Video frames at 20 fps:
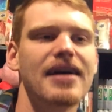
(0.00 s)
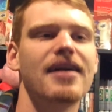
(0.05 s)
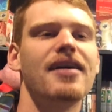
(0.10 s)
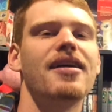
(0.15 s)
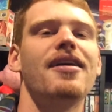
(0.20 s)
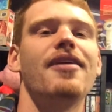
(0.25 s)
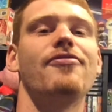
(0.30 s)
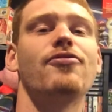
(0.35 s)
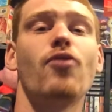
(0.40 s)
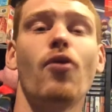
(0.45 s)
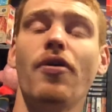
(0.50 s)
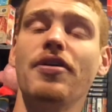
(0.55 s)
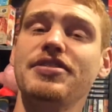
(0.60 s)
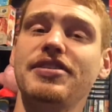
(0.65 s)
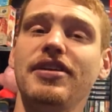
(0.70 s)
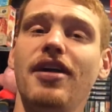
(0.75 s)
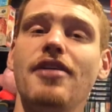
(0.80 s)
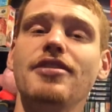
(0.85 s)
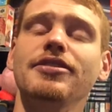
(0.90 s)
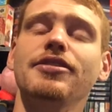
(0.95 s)
Of
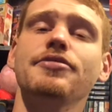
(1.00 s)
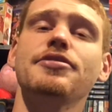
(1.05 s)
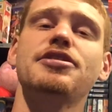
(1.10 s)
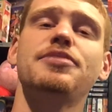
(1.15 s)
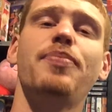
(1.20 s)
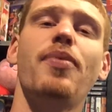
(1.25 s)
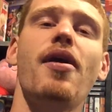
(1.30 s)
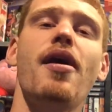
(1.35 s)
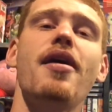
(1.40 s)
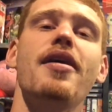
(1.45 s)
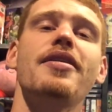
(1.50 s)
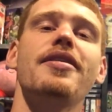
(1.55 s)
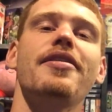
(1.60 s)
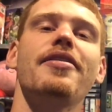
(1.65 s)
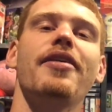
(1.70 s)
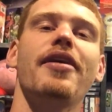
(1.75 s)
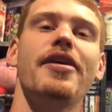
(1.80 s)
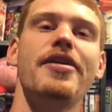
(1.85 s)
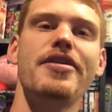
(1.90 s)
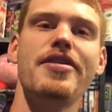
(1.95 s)
course, it also
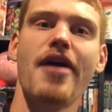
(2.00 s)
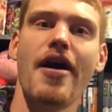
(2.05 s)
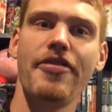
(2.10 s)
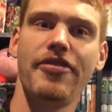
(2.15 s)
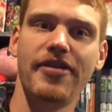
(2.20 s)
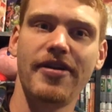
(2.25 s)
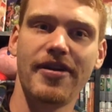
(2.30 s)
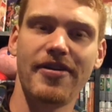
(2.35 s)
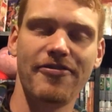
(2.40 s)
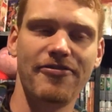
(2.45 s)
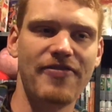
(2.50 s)
spawned another